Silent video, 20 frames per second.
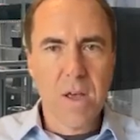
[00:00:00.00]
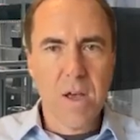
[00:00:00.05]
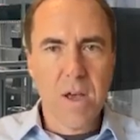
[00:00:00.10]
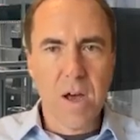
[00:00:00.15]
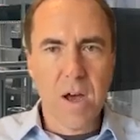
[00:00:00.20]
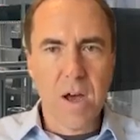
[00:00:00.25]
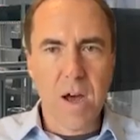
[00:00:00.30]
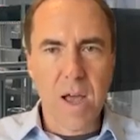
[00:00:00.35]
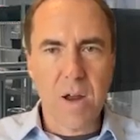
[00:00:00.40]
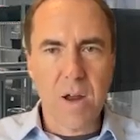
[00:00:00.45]

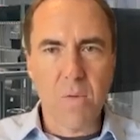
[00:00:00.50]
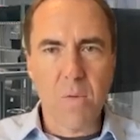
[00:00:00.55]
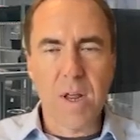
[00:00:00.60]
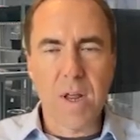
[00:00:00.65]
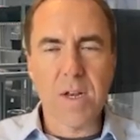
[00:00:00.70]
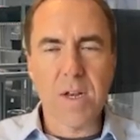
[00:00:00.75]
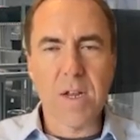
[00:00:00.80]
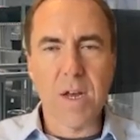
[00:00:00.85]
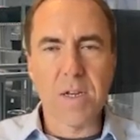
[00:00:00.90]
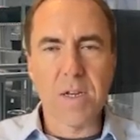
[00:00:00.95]
And what
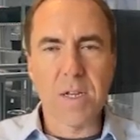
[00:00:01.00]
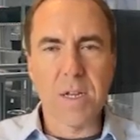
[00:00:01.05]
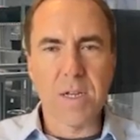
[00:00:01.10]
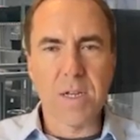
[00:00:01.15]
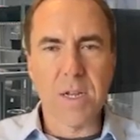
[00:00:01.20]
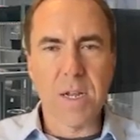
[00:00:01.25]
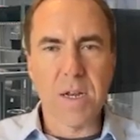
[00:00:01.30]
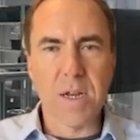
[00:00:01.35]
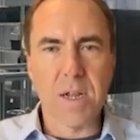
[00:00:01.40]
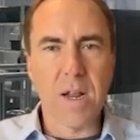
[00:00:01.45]
it does is
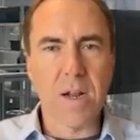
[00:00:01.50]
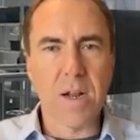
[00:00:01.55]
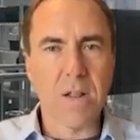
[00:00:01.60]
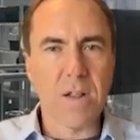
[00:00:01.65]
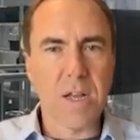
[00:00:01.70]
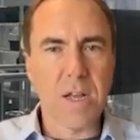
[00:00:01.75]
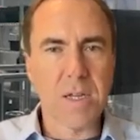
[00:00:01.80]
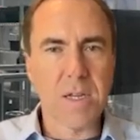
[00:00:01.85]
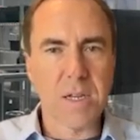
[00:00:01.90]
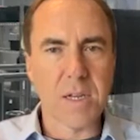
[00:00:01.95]
it
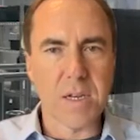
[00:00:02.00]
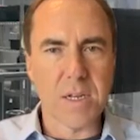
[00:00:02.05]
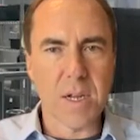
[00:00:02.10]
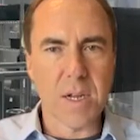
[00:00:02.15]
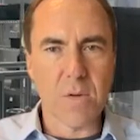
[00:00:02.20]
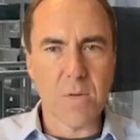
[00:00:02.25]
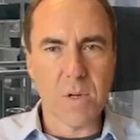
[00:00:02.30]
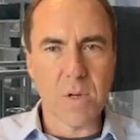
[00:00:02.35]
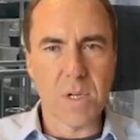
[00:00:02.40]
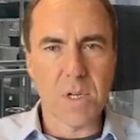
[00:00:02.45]
listens,
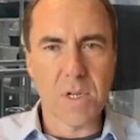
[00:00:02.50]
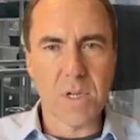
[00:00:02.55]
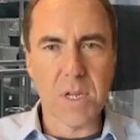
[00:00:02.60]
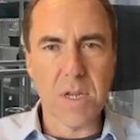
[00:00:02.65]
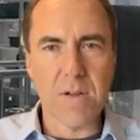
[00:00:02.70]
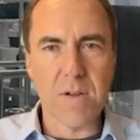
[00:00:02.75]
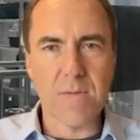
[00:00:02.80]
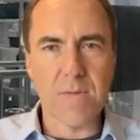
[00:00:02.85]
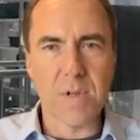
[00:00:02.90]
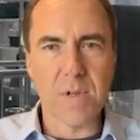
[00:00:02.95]
it
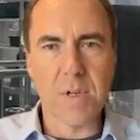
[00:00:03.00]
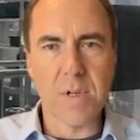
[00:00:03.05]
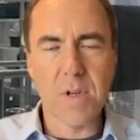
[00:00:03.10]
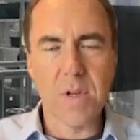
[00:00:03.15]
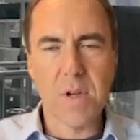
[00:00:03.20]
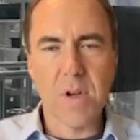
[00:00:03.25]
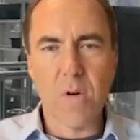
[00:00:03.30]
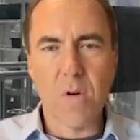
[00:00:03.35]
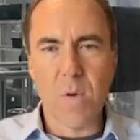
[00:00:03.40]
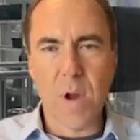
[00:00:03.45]
receives
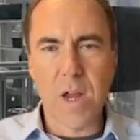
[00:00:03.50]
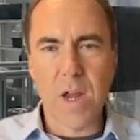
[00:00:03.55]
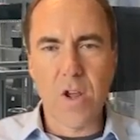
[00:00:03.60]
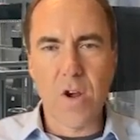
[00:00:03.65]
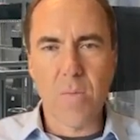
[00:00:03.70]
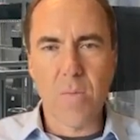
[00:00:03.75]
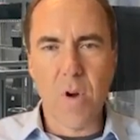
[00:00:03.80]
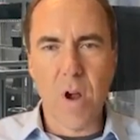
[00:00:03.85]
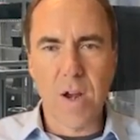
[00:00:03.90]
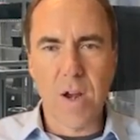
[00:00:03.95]

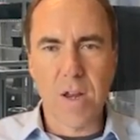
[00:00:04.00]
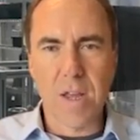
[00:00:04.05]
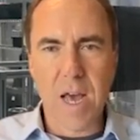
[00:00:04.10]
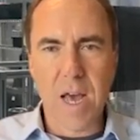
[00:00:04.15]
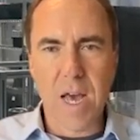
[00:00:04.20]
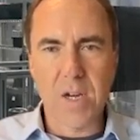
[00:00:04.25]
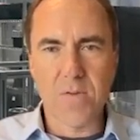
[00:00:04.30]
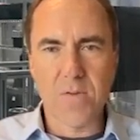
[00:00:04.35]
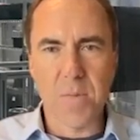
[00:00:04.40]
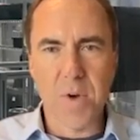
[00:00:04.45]
radio
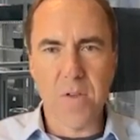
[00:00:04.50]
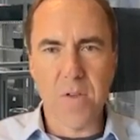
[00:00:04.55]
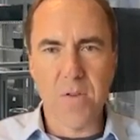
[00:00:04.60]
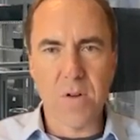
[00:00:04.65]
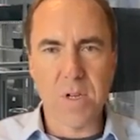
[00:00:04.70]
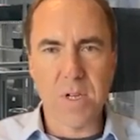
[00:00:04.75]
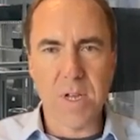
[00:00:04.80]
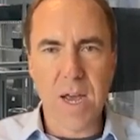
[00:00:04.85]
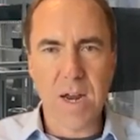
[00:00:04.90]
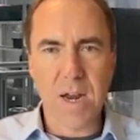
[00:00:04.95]
broadcasts from other
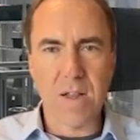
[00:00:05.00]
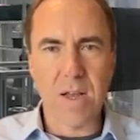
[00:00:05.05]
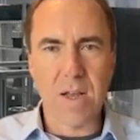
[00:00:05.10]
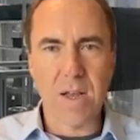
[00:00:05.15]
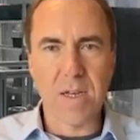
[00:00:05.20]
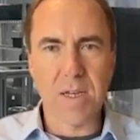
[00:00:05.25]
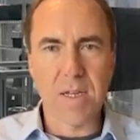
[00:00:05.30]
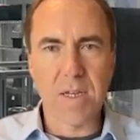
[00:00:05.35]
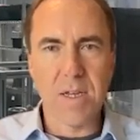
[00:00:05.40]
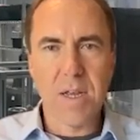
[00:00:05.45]

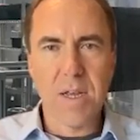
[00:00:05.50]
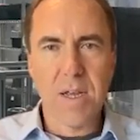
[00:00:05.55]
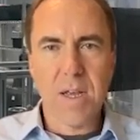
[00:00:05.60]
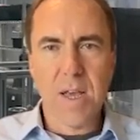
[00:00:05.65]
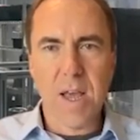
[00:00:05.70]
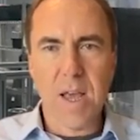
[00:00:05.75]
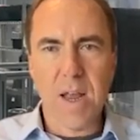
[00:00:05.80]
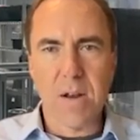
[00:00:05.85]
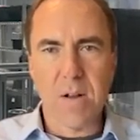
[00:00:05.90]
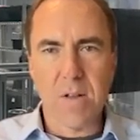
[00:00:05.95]
satellites
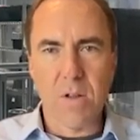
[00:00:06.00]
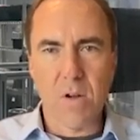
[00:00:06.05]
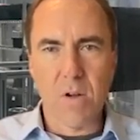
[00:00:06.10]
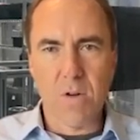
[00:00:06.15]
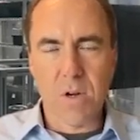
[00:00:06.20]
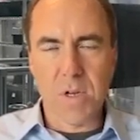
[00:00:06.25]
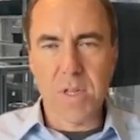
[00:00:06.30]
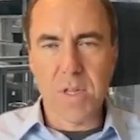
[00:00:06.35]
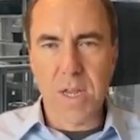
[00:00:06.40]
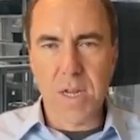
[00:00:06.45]
and
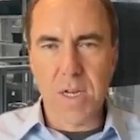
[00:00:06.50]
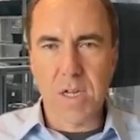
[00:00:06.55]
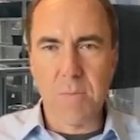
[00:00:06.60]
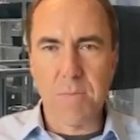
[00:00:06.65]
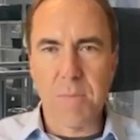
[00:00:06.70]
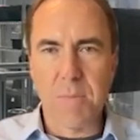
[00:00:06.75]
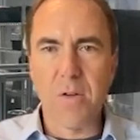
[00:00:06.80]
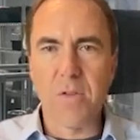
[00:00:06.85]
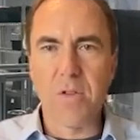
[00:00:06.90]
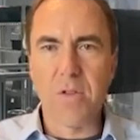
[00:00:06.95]
learns things
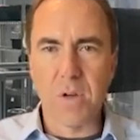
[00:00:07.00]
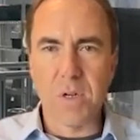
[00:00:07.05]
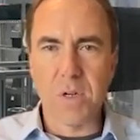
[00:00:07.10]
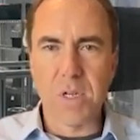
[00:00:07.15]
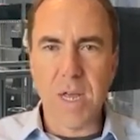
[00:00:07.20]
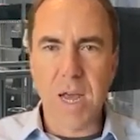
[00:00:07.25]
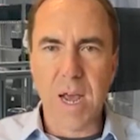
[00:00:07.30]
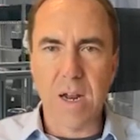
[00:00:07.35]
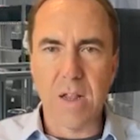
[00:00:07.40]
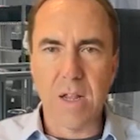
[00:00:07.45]
about those
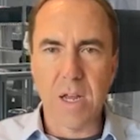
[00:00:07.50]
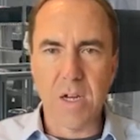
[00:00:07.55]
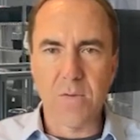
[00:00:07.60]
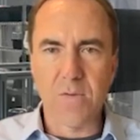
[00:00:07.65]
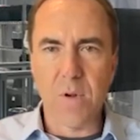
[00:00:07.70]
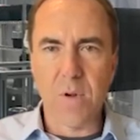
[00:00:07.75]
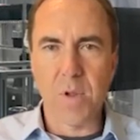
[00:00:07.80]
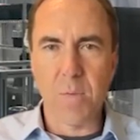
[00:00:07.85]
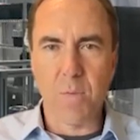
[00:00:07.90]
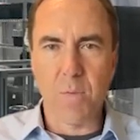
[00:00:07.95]
satellites
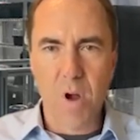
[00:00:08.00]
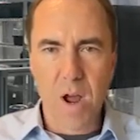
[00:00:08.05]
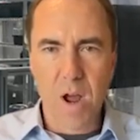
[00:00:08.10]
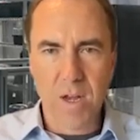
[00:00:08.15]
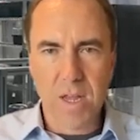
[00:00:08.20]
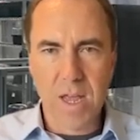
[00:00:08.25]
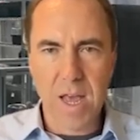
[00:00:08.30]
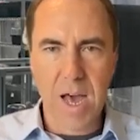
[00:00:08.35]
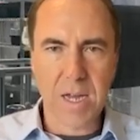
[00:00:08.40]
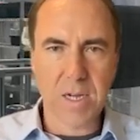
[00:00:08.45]
from the
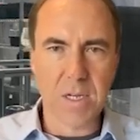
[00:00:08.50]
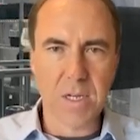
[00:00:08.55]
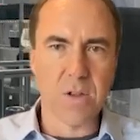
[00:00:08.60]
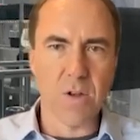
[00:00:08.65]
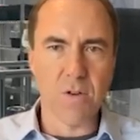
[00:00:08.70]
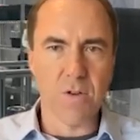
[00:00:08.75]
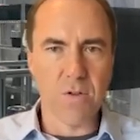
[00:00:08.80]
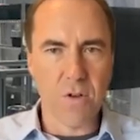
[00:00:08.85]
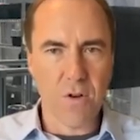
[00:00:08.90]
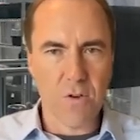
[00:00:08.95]
broadcasts
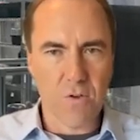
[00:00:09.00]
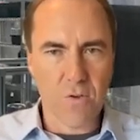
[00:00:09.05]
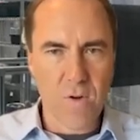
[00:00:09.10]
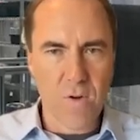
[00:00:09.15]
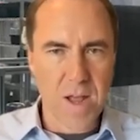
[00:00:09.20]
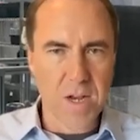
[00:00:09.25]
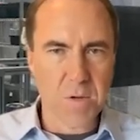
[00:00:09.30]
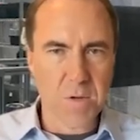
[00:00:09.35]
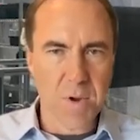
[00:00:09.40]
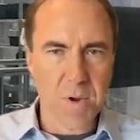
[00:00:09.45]
they're
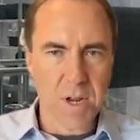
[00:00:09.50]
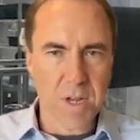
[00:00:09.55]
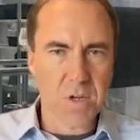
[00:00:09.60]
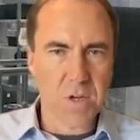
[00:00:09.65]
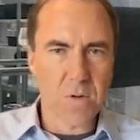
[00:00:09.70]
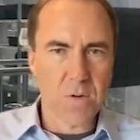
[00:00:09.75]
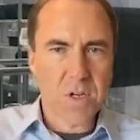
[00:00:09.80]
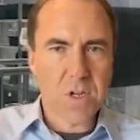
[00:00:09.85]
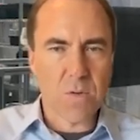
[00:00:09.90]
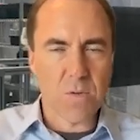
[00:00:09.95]
transmitting.
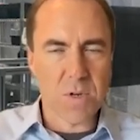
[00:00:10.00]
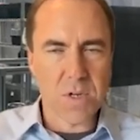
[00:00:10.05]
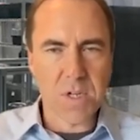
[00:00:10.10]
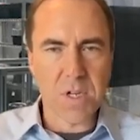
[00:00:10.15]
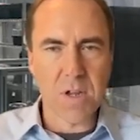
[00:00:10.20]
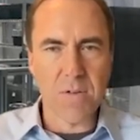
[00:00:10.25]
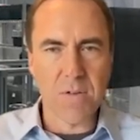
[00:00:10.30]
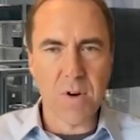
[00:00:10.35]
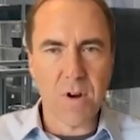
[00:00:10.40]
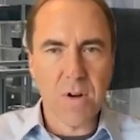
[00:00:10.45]
So it's a
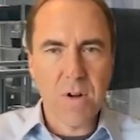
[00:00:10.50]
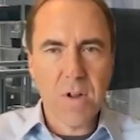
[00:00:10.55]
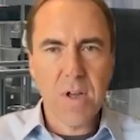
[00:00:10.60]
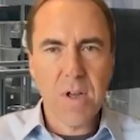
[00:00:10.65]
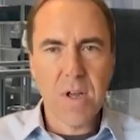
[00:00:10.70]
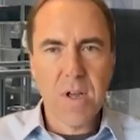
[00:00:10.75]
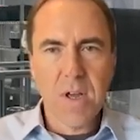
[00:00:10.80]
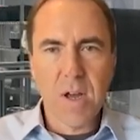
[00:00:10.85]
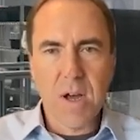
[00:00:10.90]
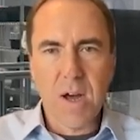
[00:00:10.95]
receiver.
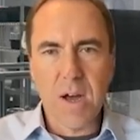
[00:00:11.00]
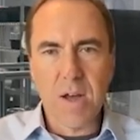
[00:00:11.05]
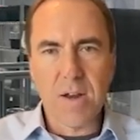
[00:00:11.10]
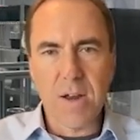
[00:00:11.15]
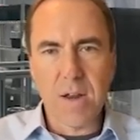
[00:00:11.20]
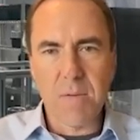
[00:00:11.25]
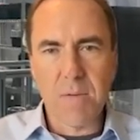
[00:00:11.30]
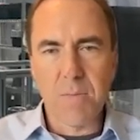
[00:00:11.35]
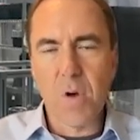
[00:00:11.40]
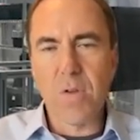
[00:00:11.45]

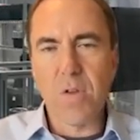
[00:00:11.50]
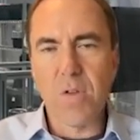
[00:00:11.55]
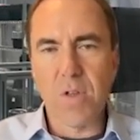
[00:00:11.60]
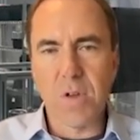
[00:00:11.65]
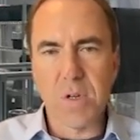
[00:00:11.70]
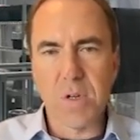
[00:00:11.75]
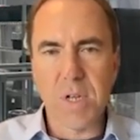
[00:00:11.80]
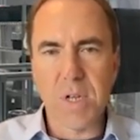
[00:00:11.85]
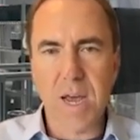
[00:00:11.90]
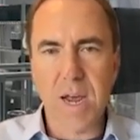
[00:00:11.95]
And both of
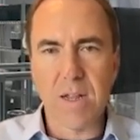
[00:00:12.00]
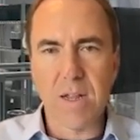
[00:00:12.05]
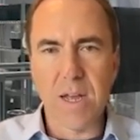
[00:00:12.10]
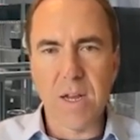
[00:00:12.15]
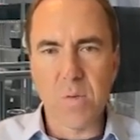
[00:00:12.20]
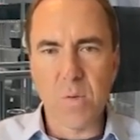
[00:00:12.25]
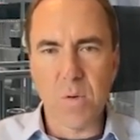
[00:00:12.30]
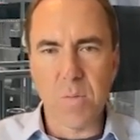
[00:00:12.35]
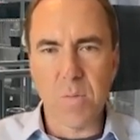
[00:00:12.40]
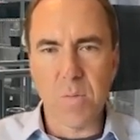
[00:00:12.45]
those
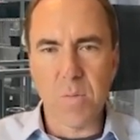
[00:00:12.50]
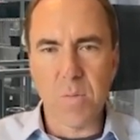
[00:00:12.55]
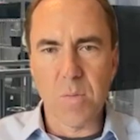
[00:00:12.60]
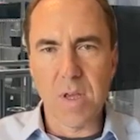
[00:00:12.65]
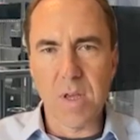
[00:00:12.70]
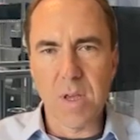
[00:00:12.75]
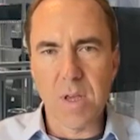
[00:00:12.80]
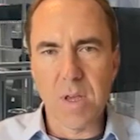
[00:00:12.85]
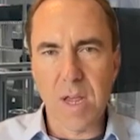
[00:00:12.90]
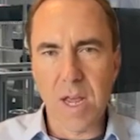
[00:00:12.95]
satellites will
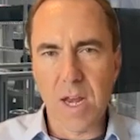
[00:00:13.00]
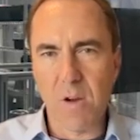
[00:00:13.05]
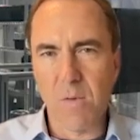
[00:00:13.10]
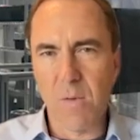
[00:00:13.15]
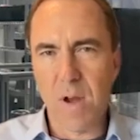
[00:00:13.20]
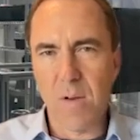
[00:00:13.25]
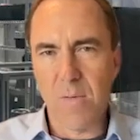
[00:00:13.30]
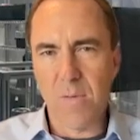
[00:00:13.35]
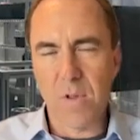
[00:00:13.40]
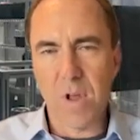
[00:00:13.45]
be getting
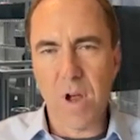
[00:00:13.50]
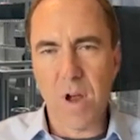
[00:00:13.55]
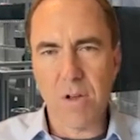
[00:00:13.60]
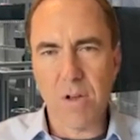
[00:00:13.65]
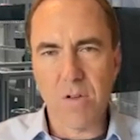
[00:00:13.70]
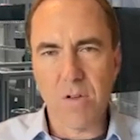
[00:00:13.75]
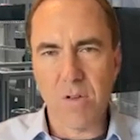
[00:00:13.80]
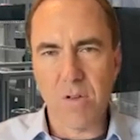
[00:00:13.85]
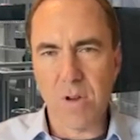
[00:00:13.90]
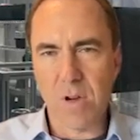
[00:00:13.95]
ready for
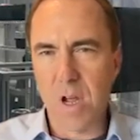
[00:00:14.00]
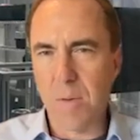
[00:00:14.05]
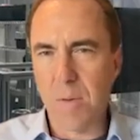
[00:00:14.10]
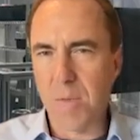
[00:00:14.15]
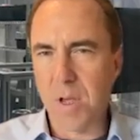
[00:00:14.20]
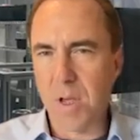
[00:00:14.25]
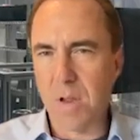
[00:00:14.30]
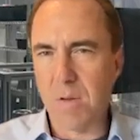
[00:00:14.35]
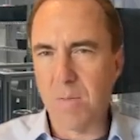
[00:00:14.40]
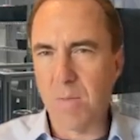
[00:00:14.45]
launch in the
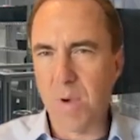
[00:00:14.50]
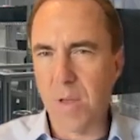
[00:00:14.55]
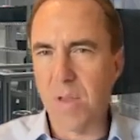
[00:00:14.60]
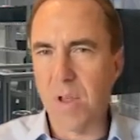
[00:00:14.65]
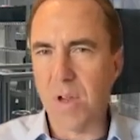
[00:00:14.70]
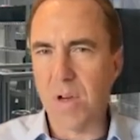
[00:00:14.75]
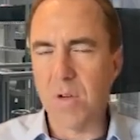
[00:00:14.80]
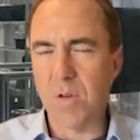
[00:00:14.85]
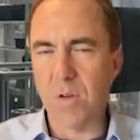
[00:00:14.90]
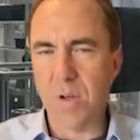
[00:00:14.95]
coming, I
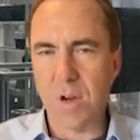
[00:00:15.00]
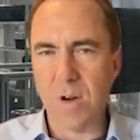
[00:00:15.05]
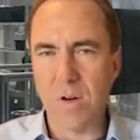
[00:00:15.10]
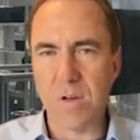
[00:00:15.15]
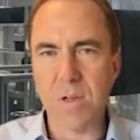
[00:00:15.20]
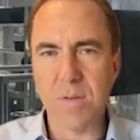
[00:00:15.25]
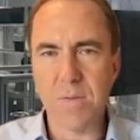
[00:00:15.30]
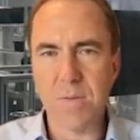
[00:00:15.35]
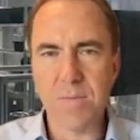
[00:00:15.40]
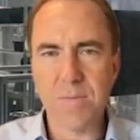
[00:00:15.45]
think, 2 years.